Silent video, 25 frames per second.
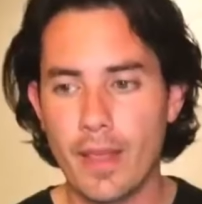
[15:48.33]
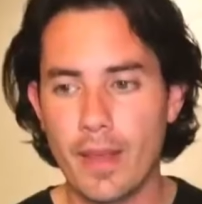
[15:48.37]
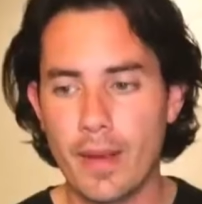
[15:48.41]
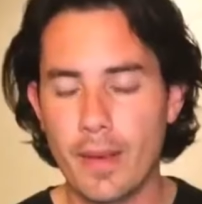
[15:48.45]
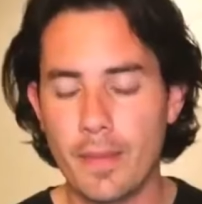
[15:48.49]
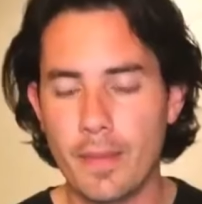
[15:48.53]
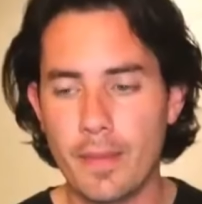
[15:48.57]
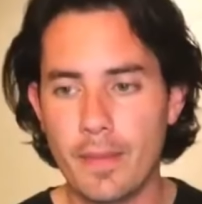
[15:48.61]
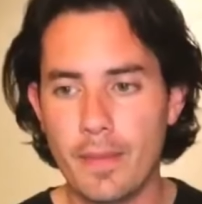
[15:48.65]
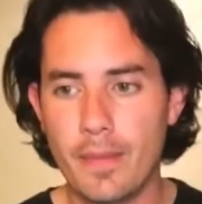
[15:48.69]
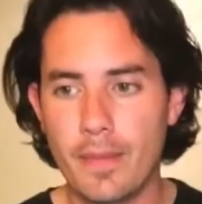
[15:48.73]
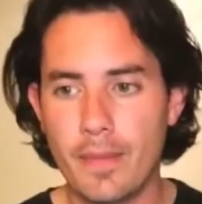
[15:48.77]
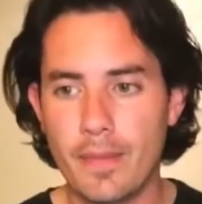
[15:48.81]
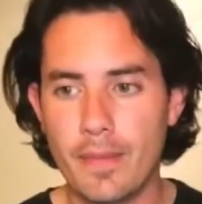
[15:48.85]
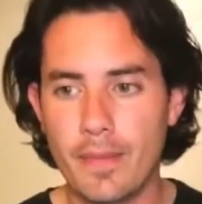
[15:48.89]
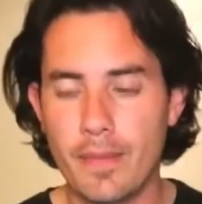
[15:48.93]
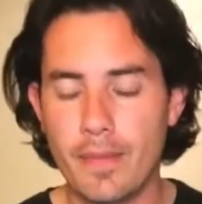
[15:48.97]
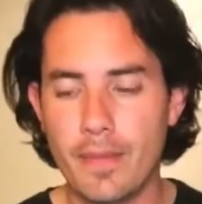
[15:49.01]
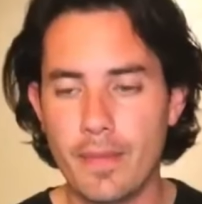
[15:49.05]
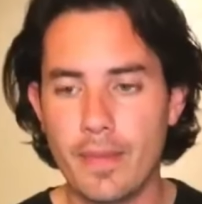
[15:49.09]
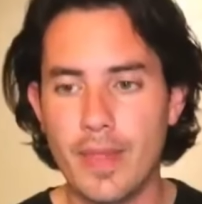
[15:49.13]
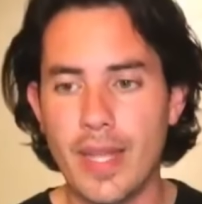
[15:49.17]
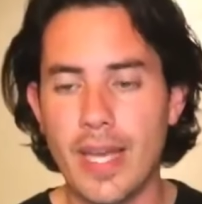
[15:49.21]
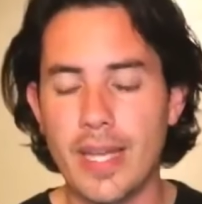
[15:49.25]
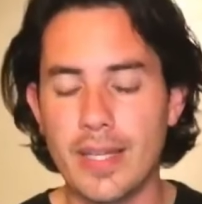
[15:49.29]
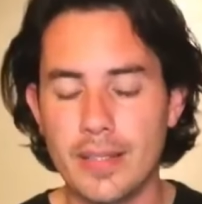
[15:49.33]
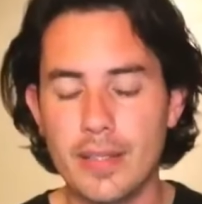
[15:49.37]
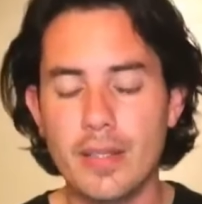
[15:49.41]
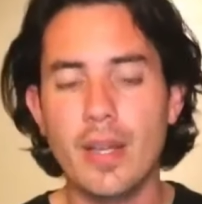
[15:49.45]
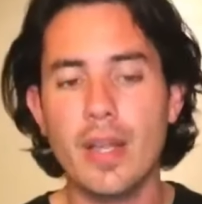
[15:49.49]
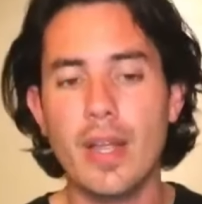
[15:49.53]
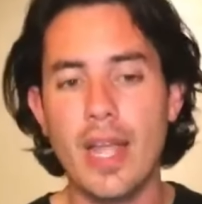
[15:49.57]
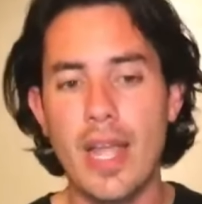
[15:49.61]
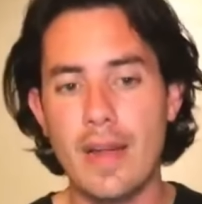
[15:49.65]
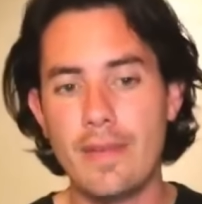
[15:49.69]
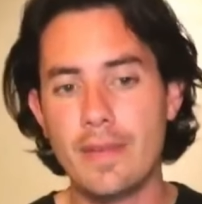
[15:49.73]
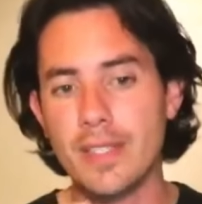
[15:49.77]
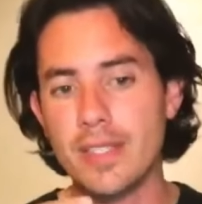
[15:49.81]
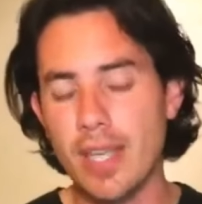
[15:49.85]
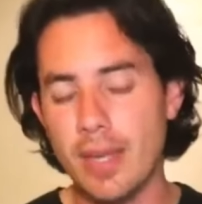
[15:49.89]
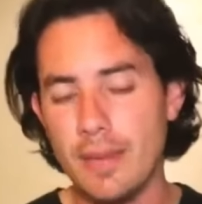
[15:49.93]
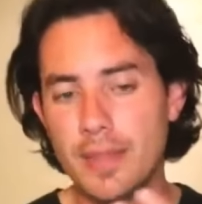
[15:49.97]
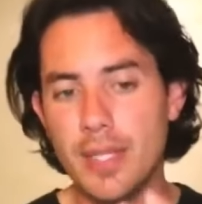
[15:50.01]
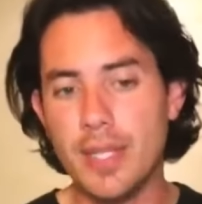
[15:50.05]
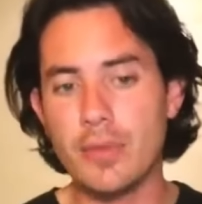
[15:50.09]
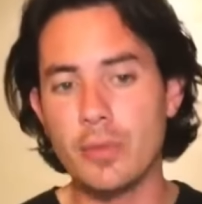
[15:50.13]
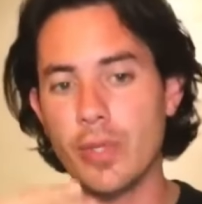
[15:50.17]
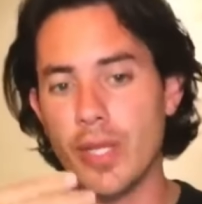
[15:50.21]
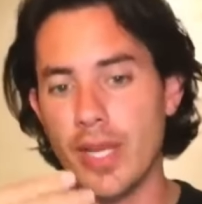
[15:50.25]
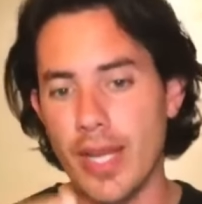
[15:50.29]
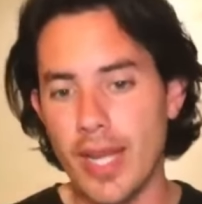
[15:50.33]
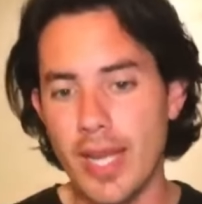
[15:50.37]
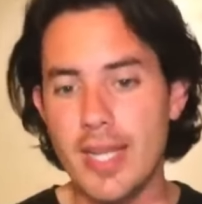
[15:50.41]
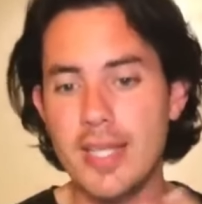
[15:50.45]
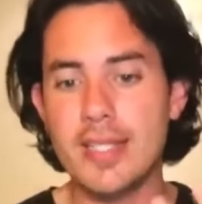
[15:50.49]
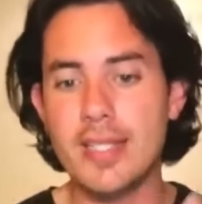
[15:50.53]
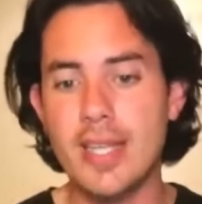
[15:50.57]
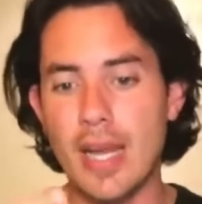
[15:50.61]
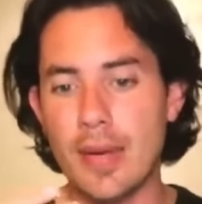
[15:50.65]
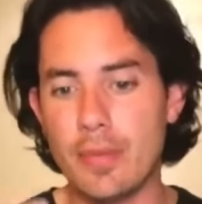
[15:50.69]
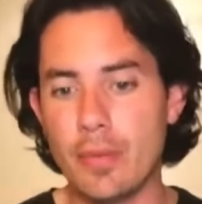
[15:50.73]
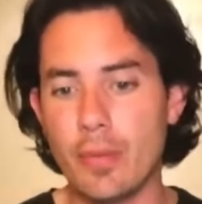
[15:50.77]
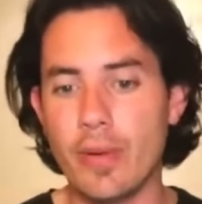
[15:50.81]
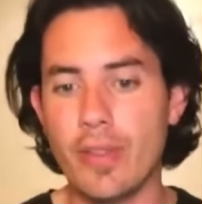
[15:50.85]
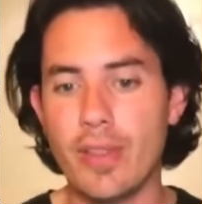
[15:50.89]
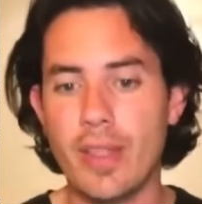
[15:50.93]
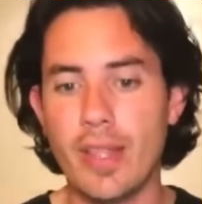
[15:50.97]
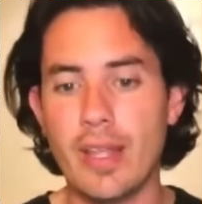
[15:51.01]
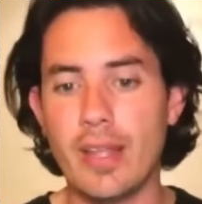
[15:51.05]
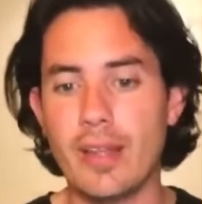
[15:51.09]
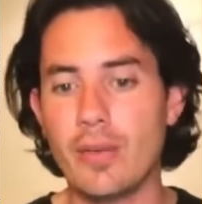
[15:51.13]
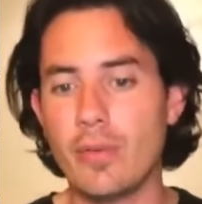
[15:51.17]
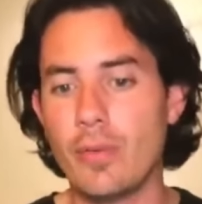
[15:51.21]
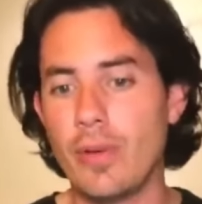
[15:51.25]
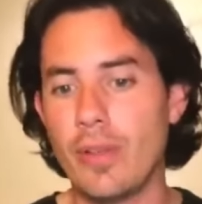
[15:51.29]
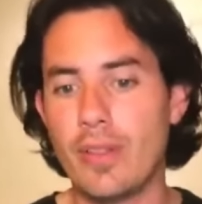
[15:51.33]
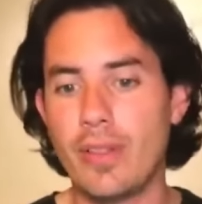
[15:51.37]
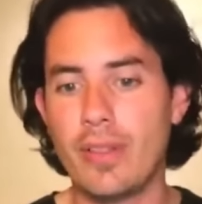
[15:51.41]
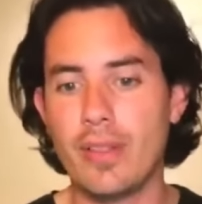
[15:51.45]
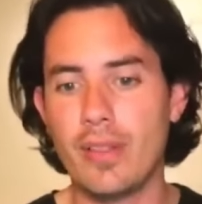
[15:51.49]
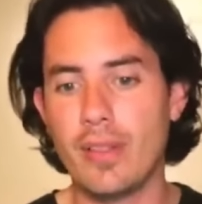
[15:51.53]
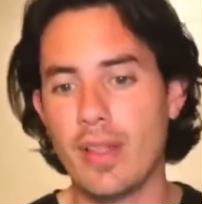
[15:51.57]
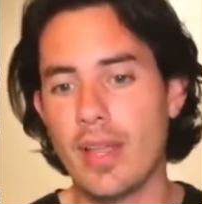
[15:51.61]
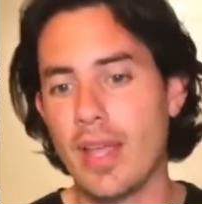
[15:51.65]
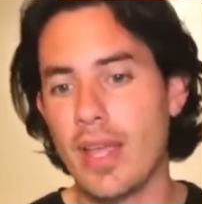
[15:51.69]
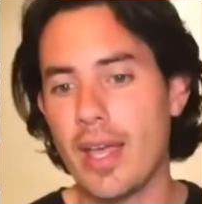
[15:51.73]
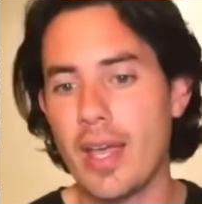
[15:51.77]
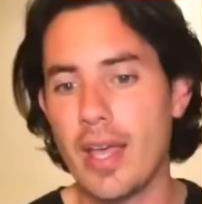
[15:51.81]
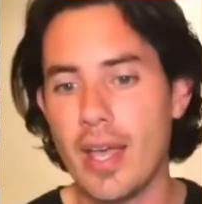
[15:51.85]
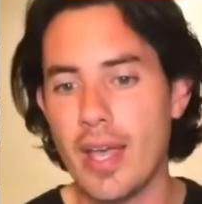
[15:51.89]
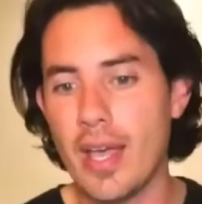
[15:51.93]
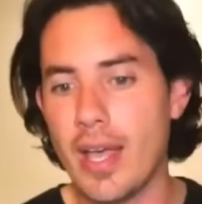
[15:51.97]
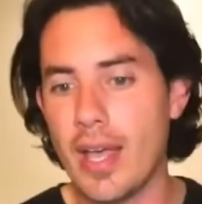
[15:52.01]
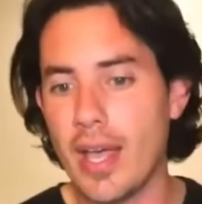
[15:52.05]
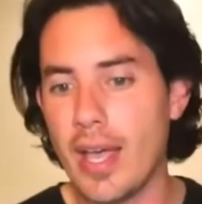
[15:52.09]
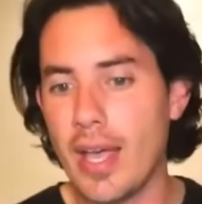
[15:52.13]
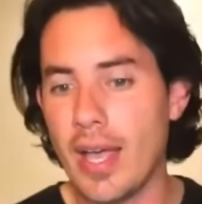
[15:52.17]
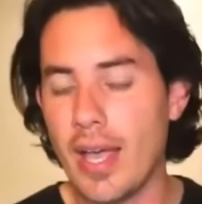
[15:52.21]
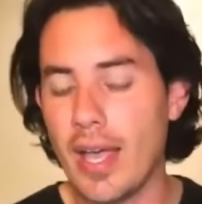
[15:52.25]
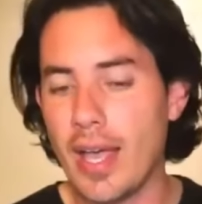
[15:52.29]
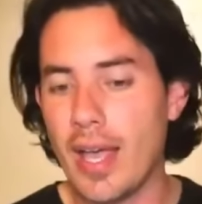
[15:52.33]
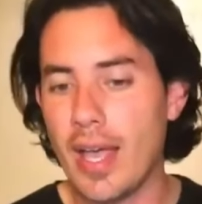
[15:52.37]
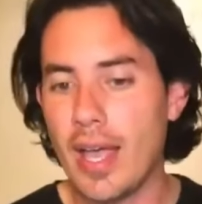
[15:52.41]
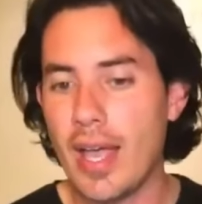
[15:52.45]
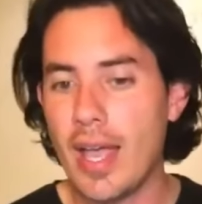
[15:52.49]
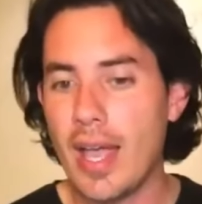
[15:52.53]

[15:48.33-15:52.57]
um, that every time that we end up with a with a,